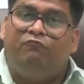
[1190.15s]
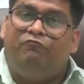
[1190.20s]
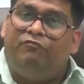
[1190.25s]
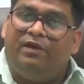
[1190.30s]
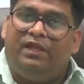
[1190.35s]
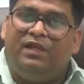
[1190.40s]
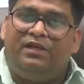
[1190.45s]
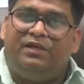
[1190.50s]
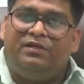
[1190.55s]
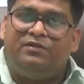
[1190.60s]

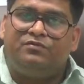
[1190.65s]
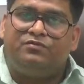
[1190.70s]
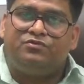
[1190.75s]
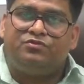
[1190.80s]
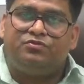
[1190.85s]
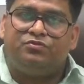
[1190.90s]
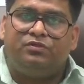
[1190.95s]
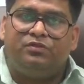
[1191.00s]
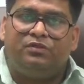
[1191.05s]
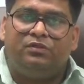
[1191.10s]
well
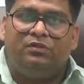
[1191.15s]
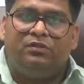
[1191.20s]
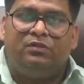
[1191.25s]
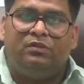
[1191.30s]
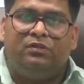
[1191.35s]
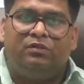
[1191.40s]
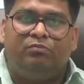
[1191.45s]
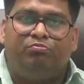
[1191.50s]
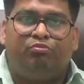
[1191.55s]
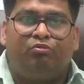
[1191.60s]
understood,
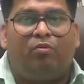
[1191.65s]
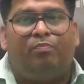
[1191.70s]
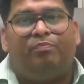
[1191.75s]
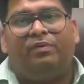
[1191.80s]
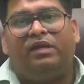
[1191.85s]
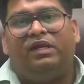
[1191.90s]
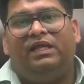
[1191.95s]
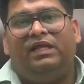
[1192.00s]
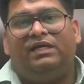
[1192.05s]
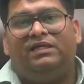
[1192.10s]

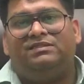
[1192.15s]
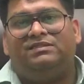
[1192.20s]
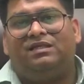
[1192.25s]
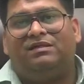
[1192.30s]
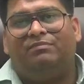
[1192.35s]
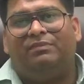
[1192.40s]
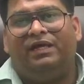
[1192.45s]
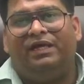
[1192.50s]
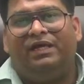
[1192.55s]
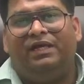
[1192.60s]
properly
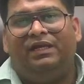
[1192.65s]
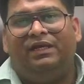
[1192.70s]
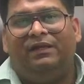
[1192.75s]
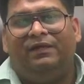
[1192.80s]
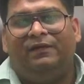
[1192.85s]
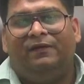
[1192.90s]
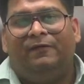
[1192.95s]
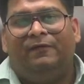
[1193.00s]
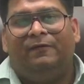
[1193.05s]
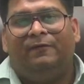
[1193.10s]
examined,